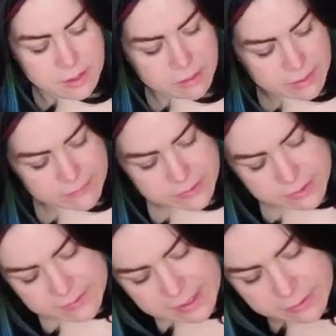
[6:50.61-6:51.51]
If you
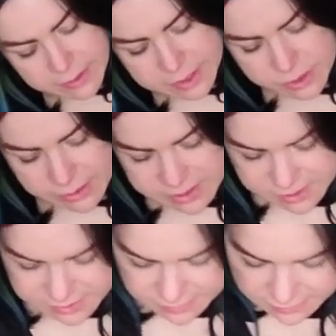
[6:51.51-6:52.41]
do that, you're gonna stretch
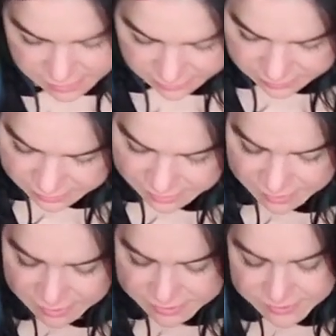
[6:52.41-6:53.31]
the synthetic.
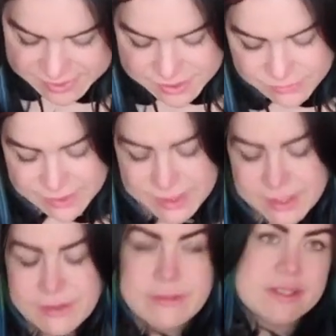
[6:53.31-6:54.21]
So this is really
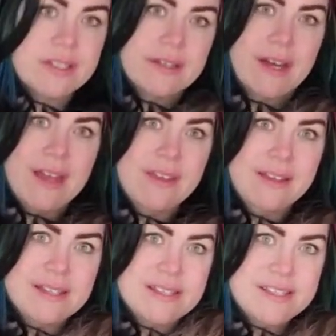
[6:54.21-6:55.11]
cute. I think
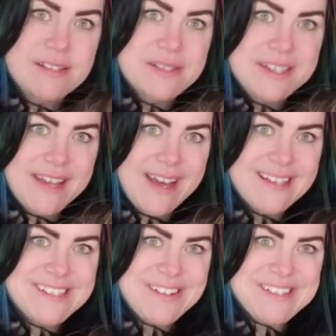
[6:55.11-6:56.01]
this is, you see that?
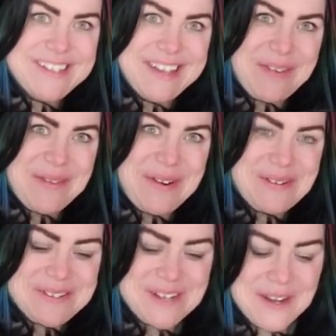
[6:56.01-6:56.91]
It's almost like that
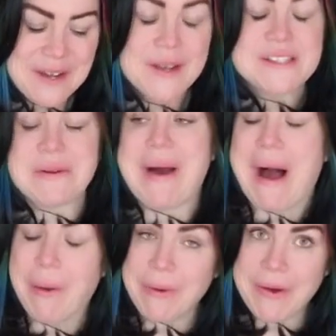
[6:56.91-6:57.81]
rose. So
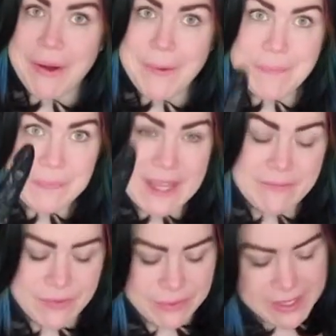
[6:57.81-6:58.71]
alcohol and
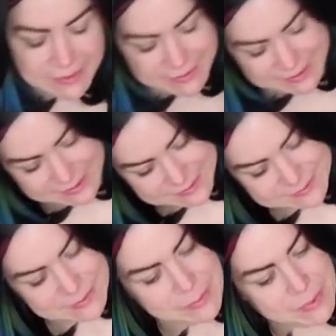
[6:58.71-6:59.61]
food coloring
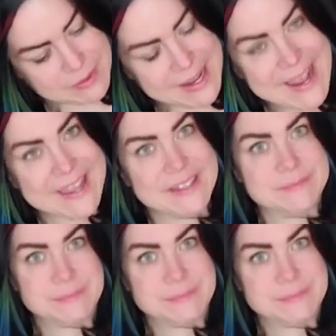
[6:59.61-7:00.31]
will dye it.